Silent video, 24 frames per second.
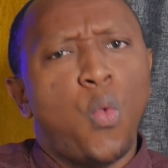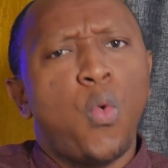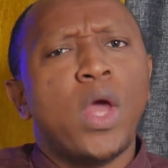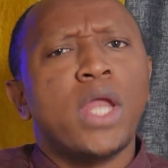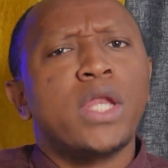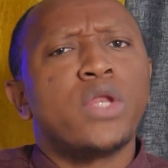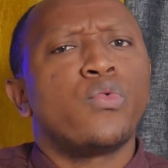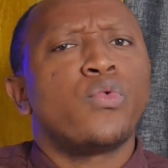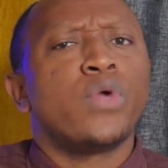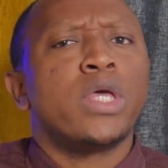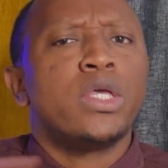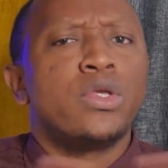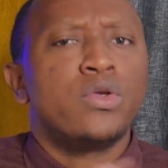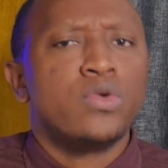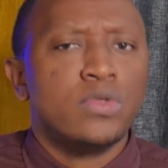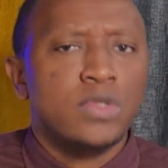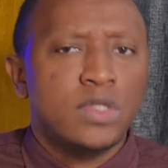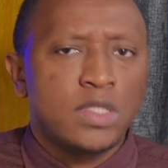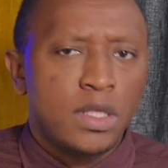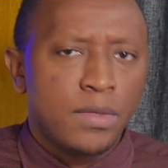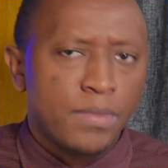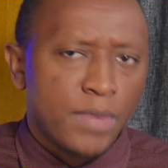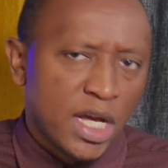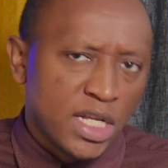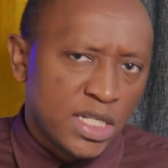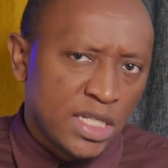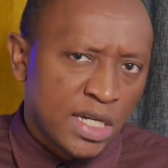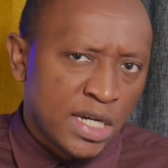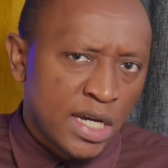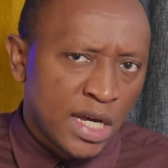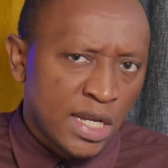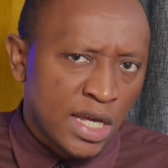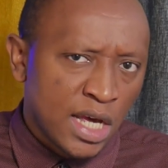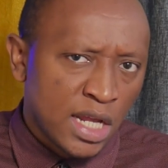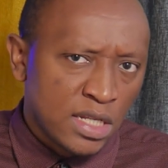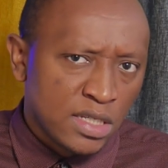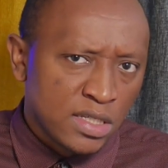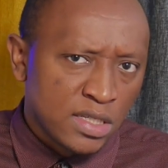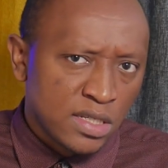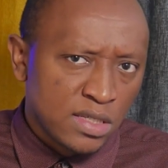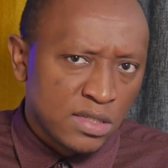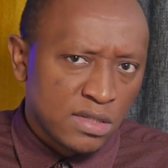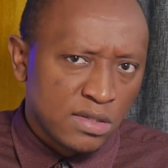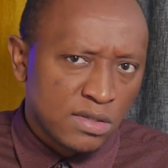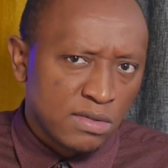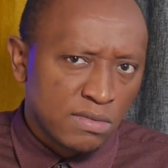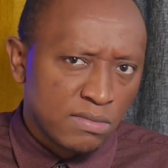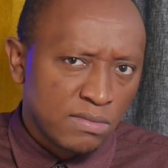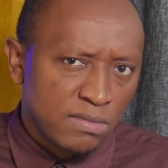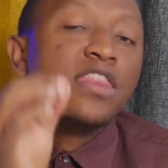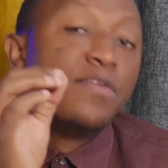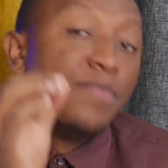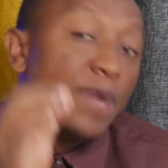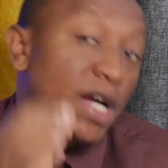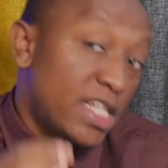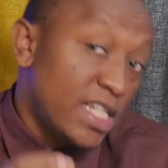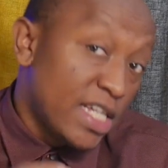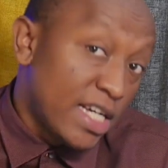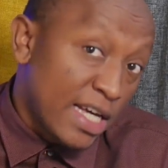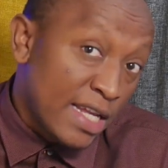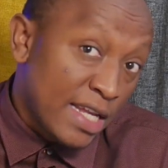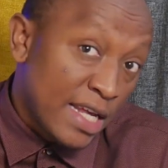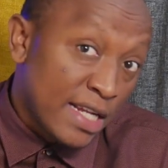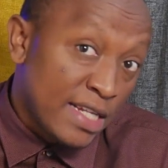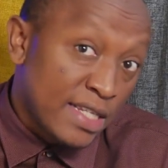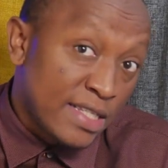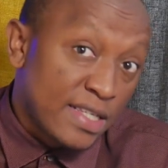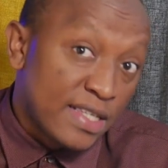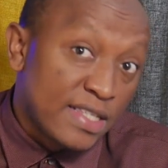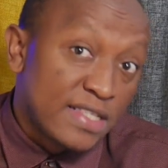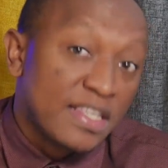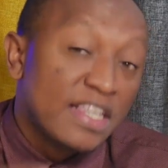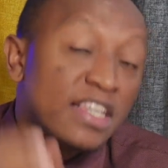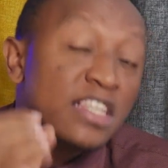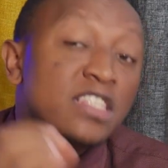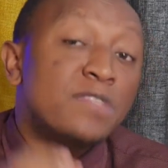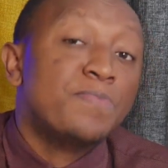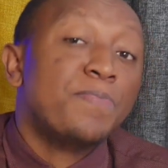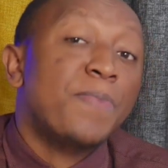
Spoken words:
When do we use thematic analysis? Thematic analysis is